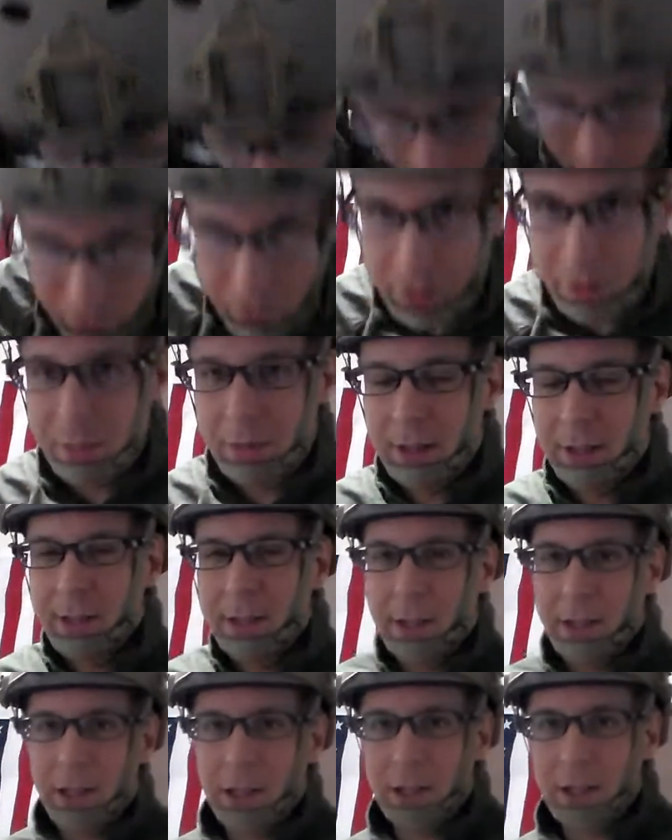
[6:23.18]
thing over the
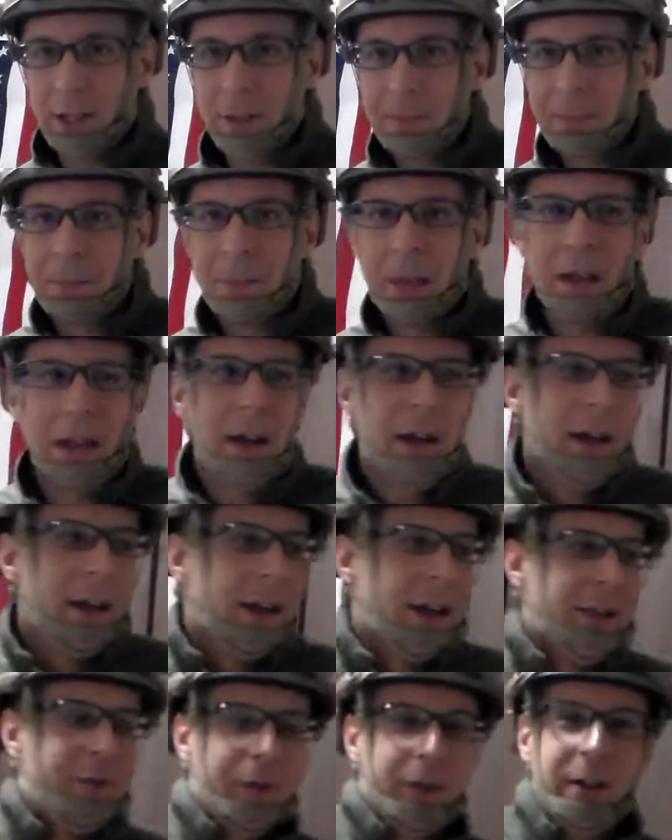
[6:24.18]
ballistic is,
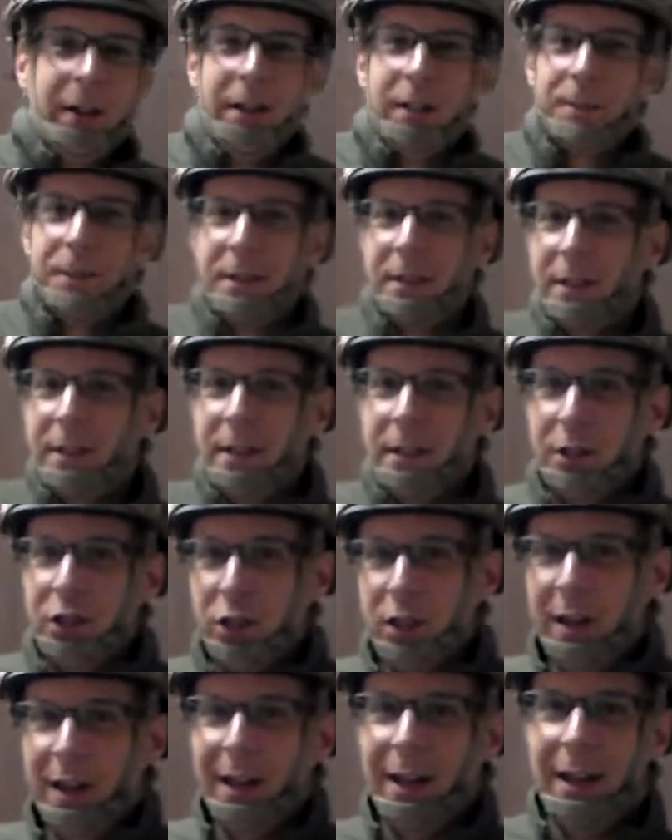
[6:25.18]
if you're not expecting to get
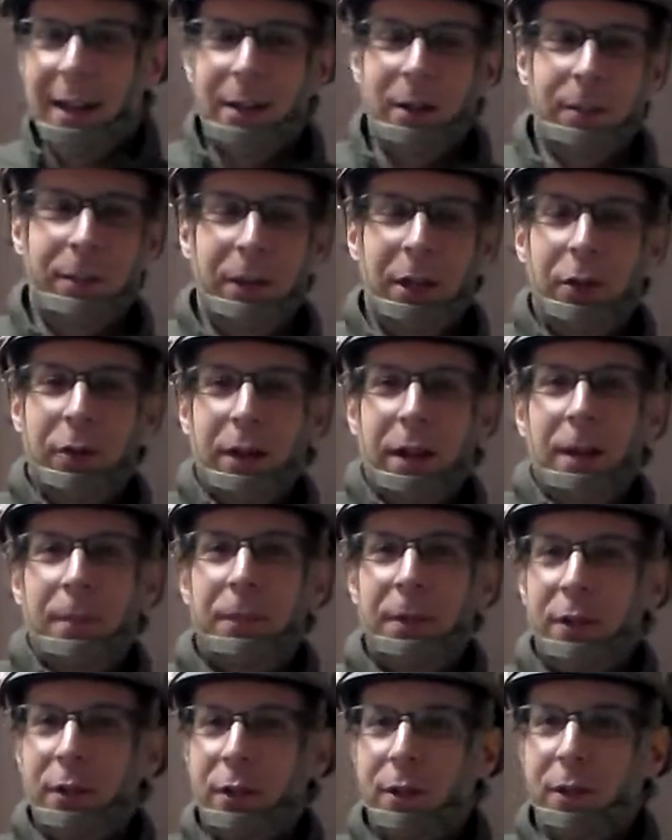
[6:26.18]
shot at or blown up,
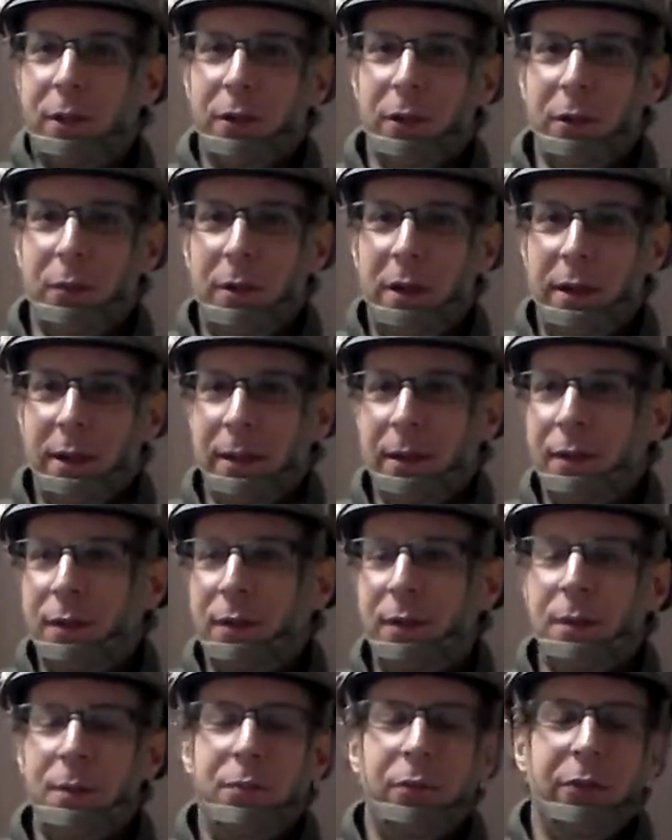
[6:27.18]
but you still don't want
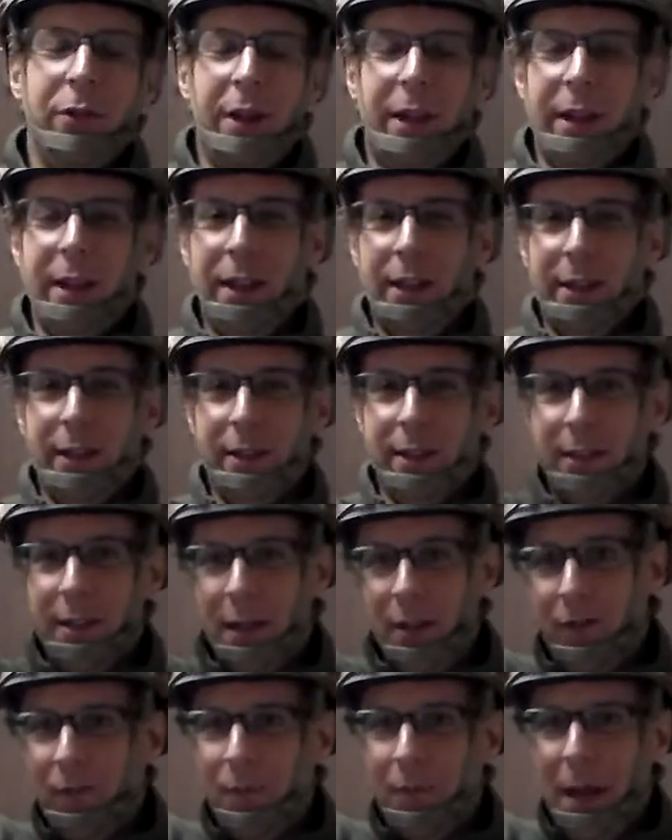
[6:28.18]
debris and
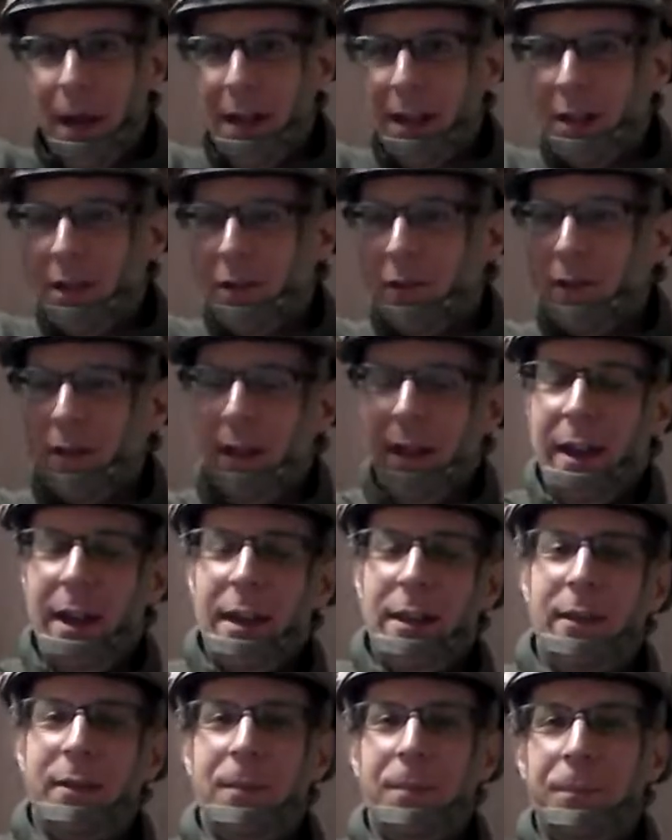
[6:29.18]
stuff banging you in the
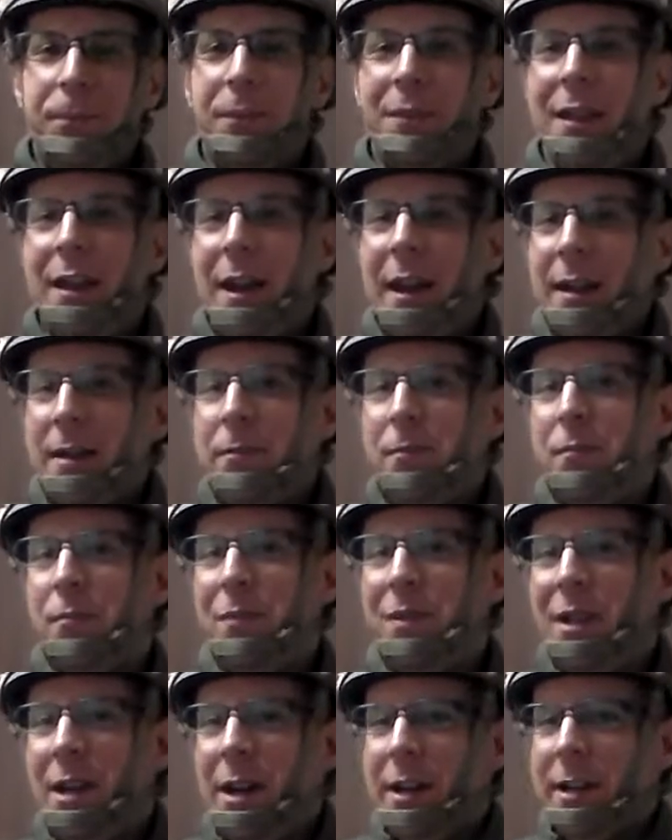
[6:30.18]
head at
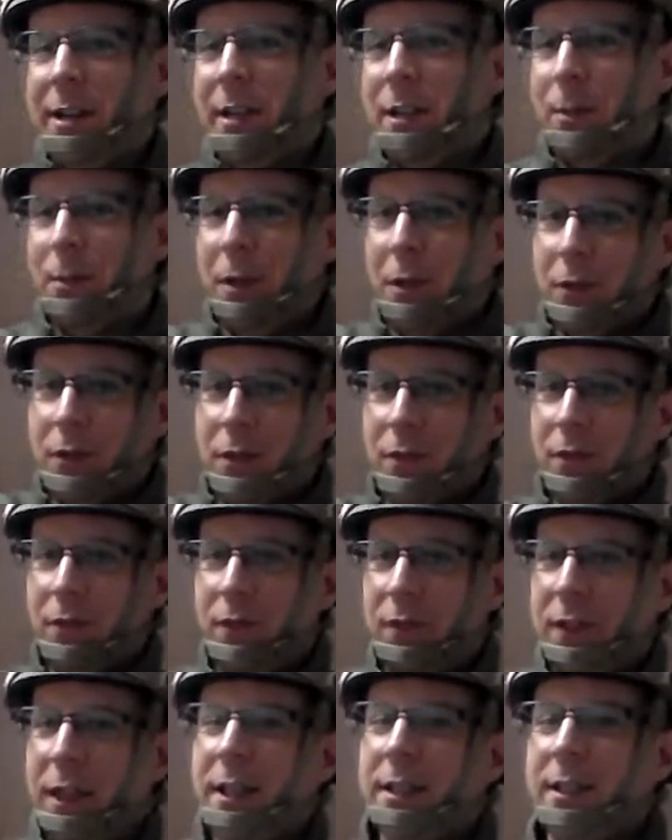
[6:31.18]
non-explosive
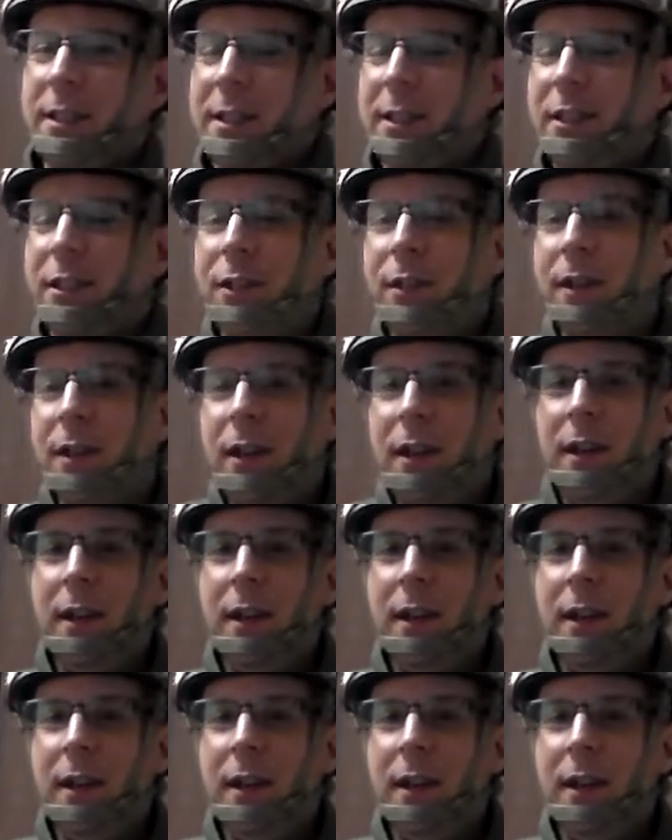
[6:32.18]
velocities,